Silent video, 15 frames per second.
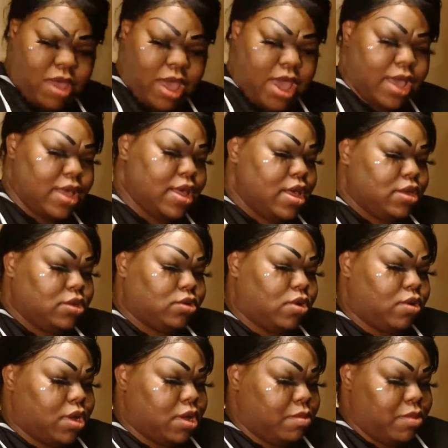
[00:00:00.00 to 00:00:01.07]
Okay,
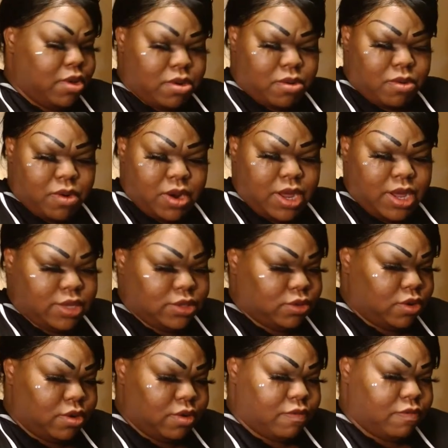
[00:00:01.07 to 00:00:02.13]
so it could be Aquarius
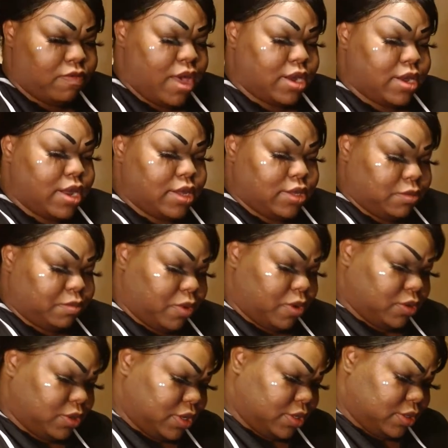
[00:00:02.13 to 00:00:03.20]
or the fact that this
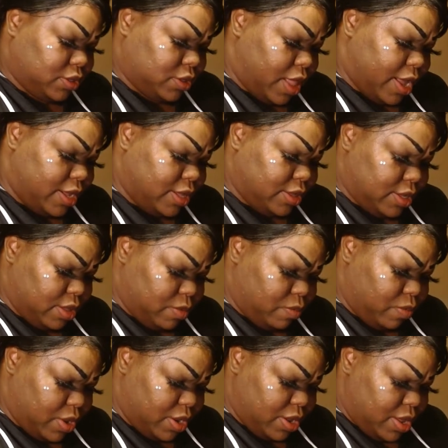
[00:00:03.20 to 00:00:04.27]
person is like
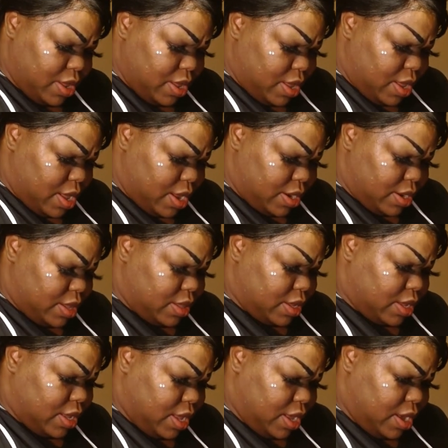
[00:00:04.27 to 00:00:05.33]
dealing with
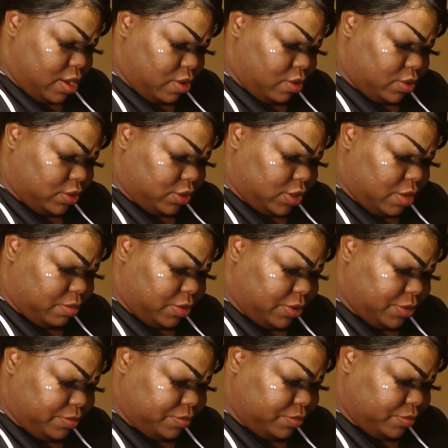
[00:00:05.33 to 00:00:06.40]
another kid or
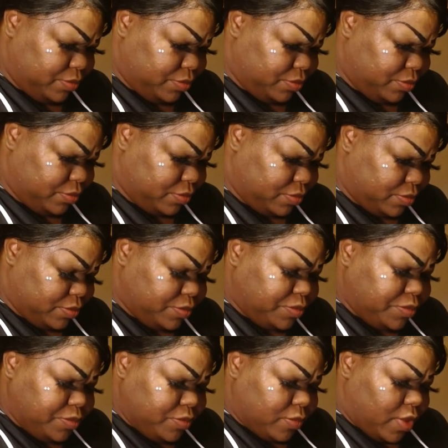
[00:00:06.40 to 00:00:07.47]
something.
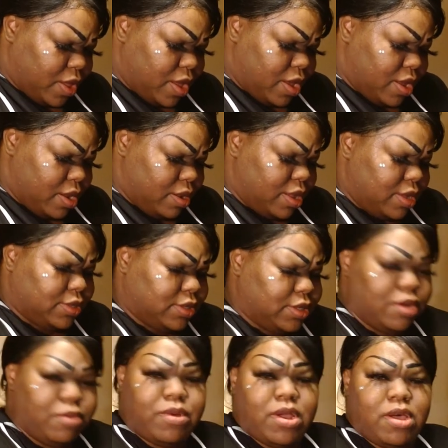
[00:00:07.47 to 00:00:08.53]
And let's
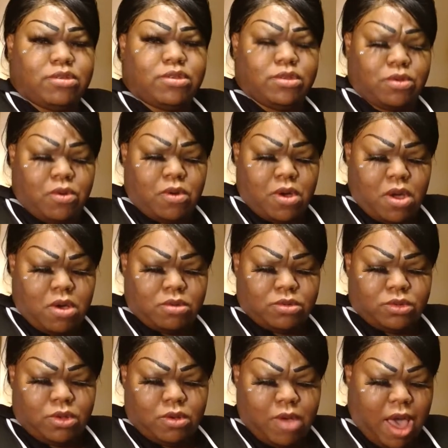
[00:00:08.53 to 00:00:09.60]
see what else is going on.
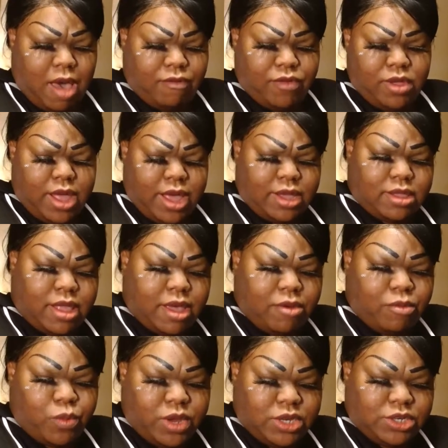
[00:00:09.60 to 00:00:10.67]
So I feel like their
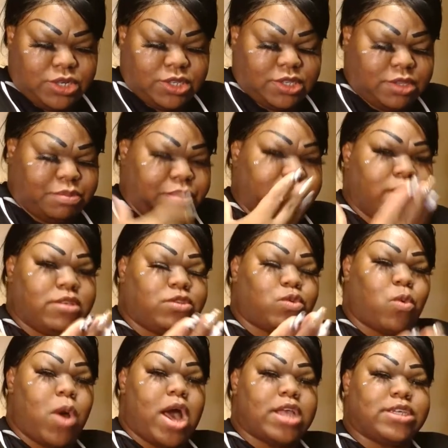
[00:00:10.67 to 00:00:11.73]
wishes is being
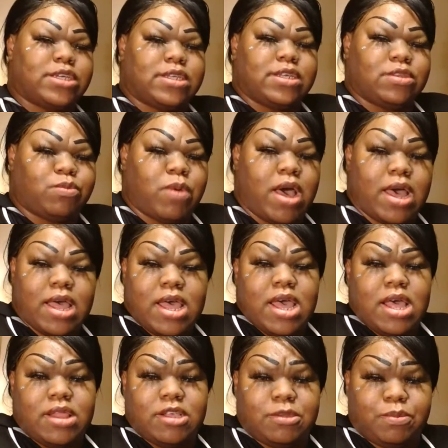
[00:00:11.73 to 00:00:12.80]
squashed. That's why
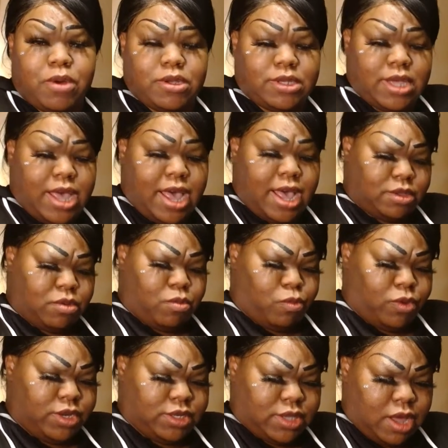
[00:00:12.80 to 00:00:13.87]
this person hasn't
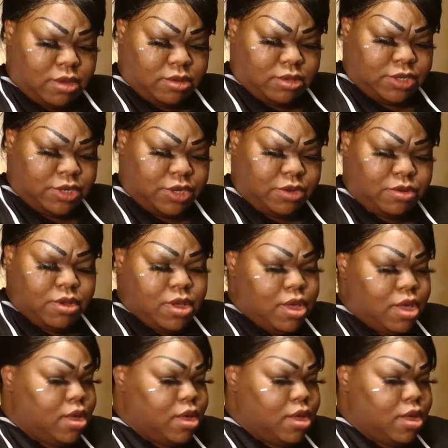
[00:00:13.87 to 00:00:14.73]
reached out to you.